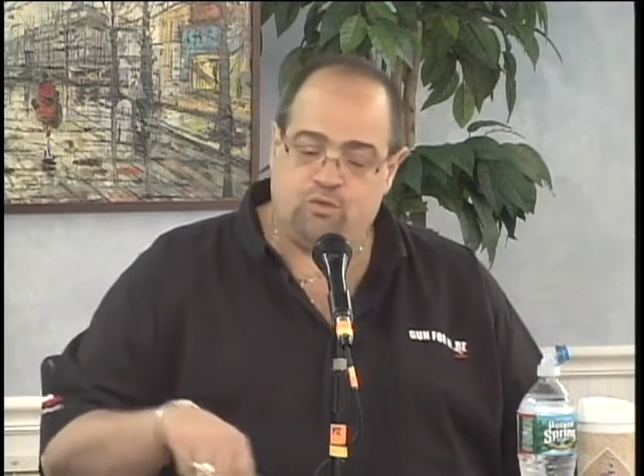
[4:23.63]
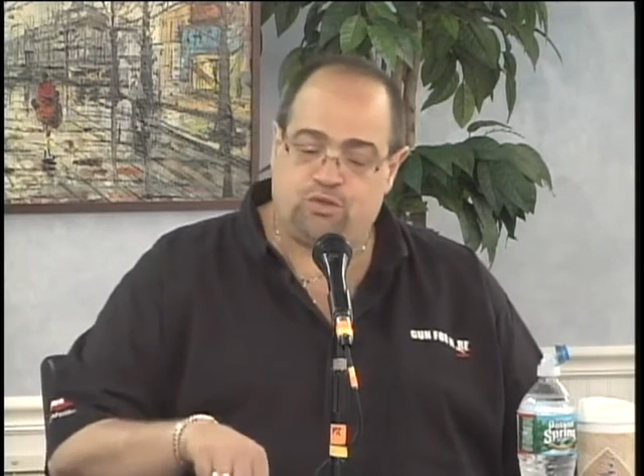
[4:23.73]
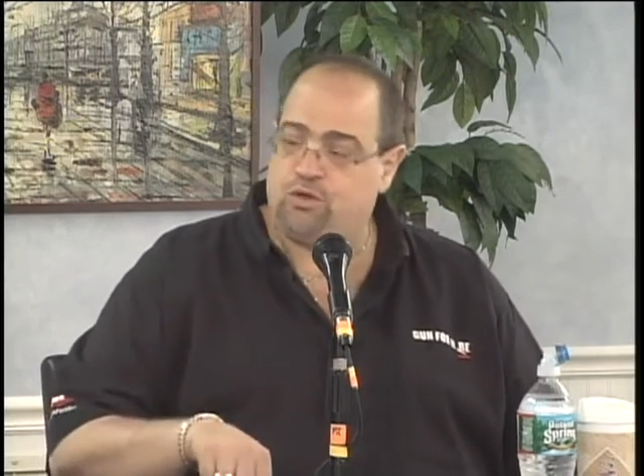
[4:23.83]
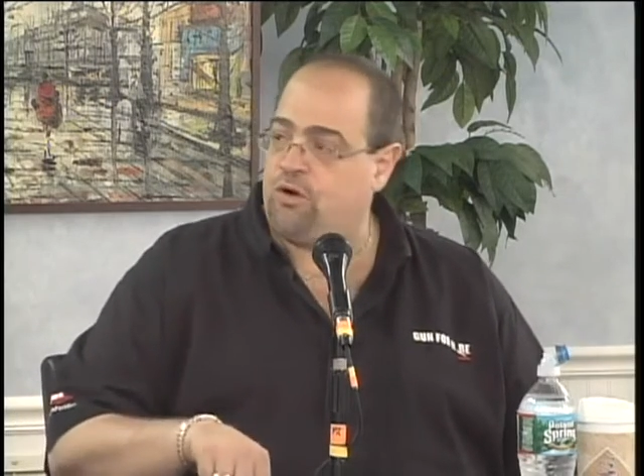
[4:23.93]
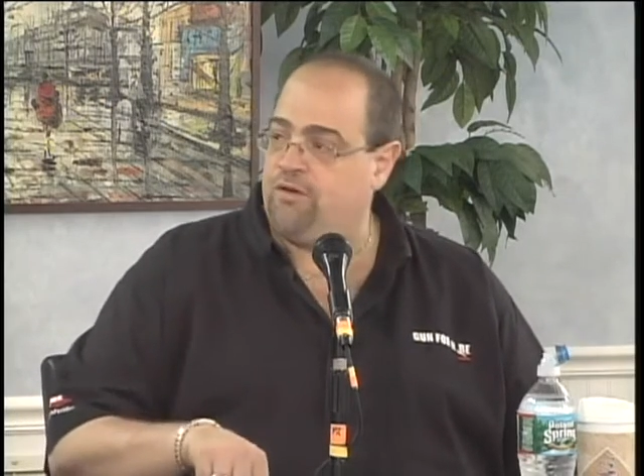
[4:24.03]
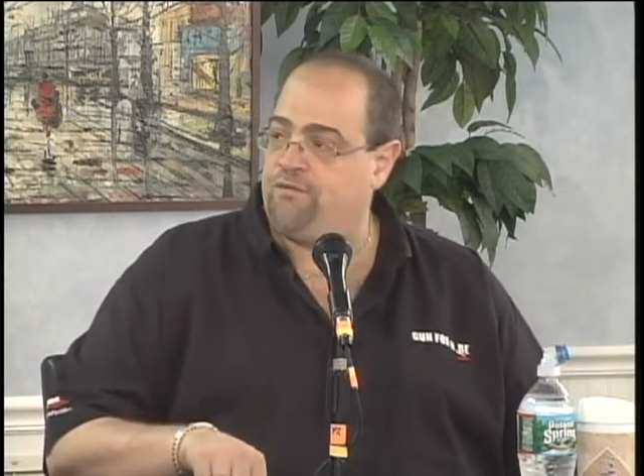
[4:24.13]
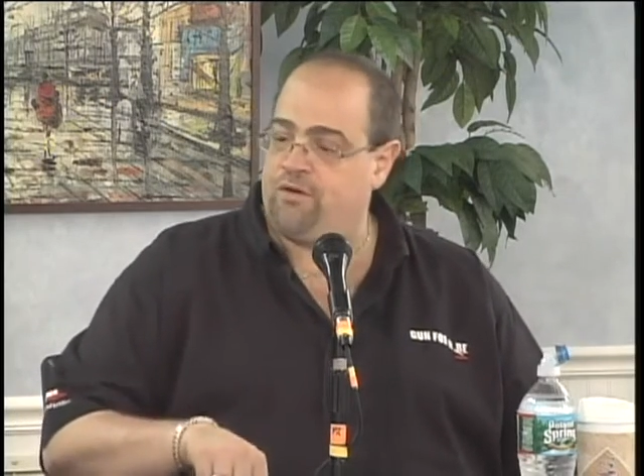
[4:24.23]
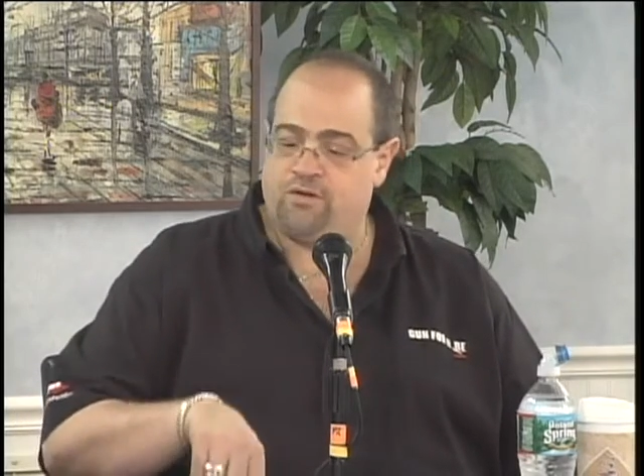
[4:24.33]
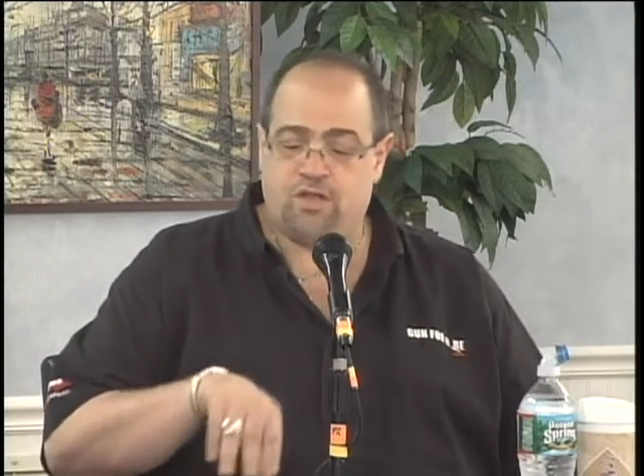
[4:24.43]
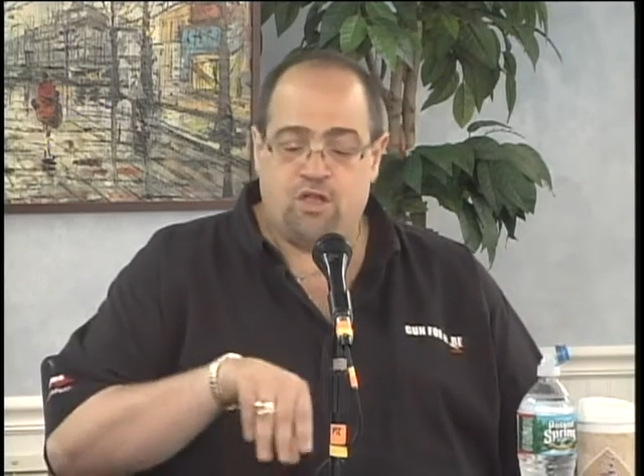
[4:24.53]
started
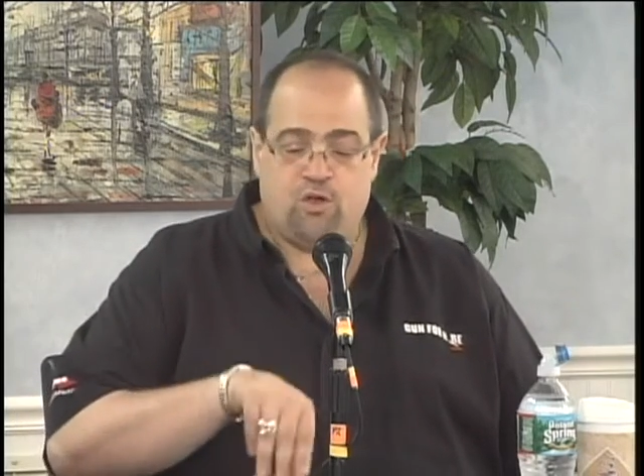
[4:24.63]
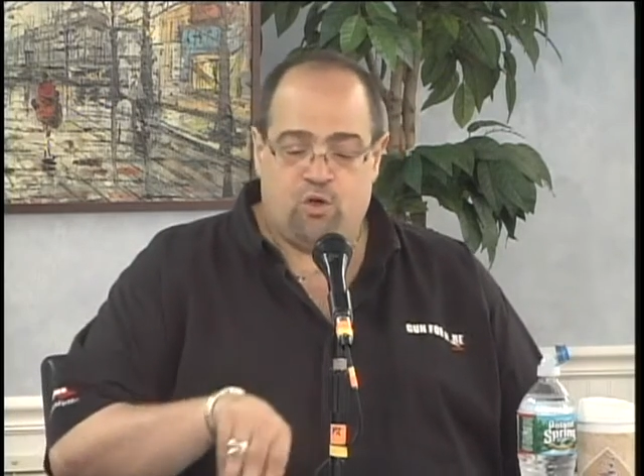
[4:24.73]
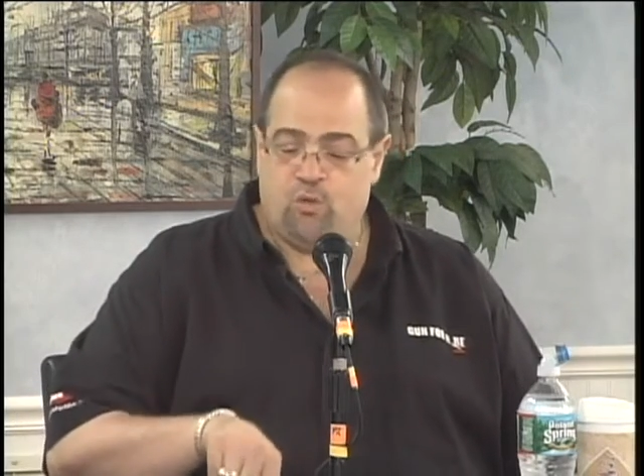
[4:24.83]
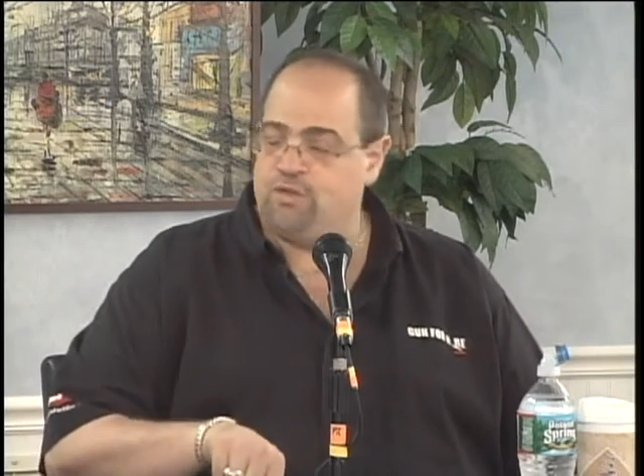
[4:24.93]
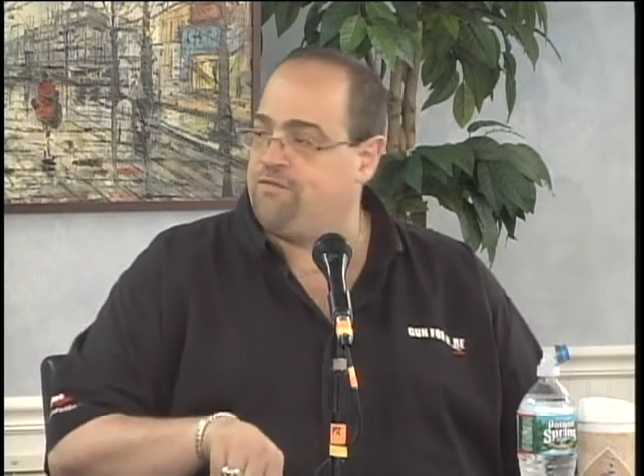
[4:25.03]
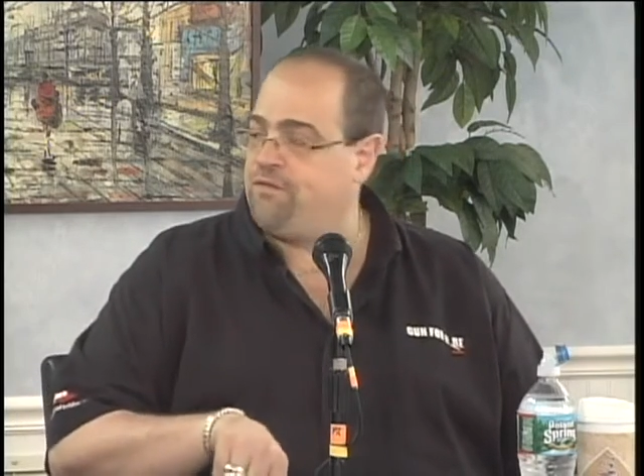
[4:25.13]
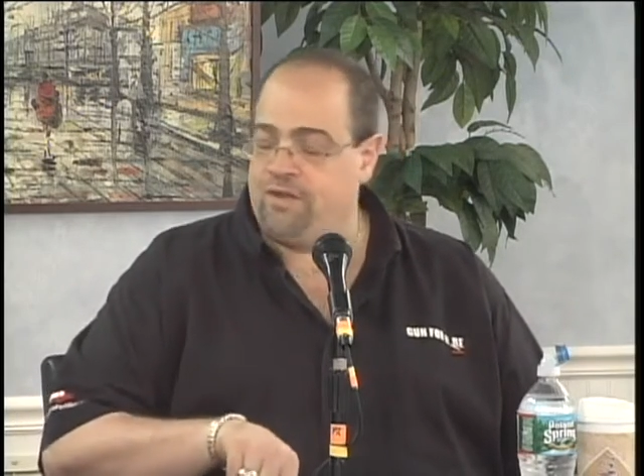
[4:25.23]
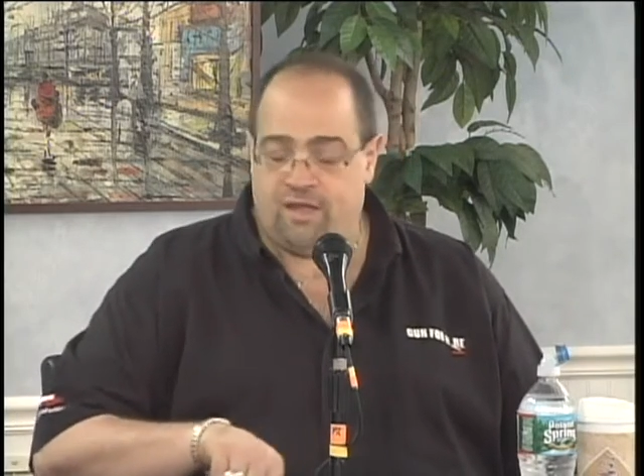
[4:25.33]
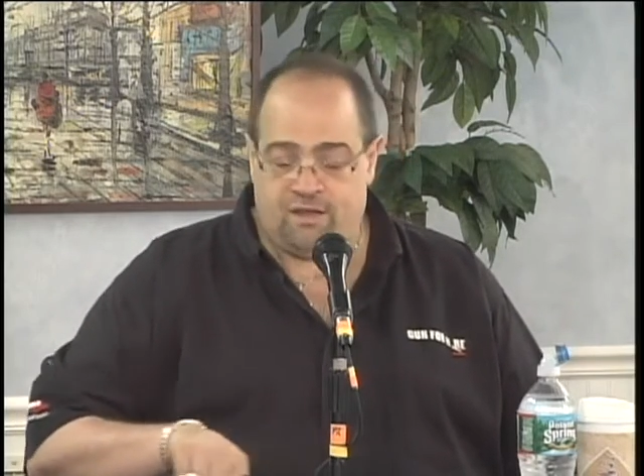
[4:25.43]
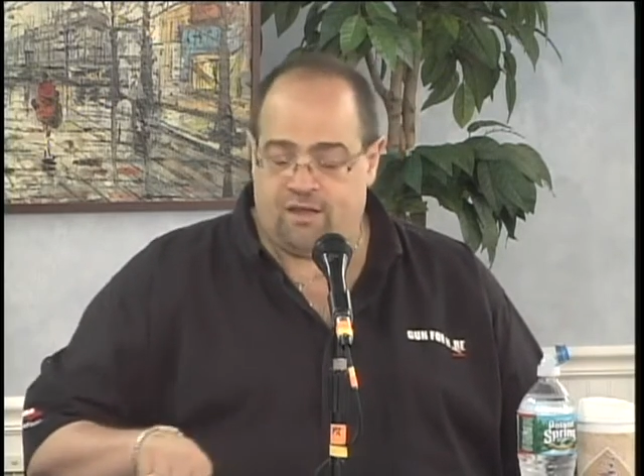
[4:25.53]
first, who was
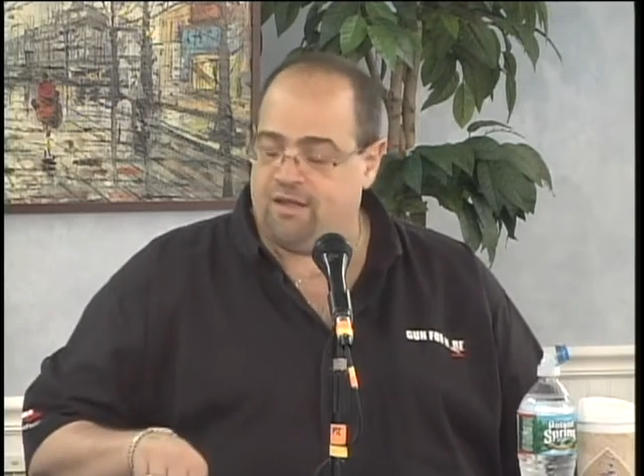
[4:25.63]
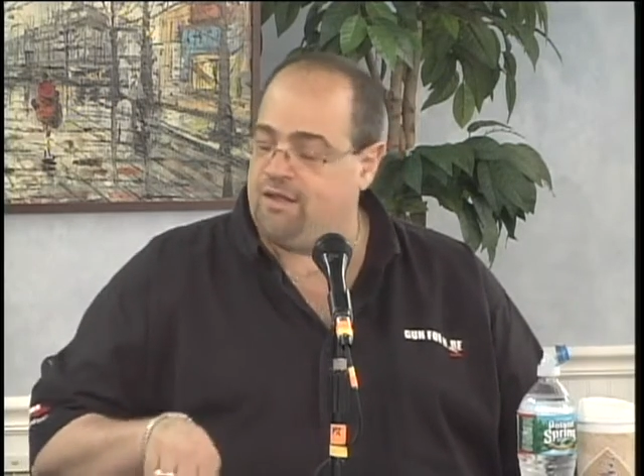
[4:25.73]
fleeing.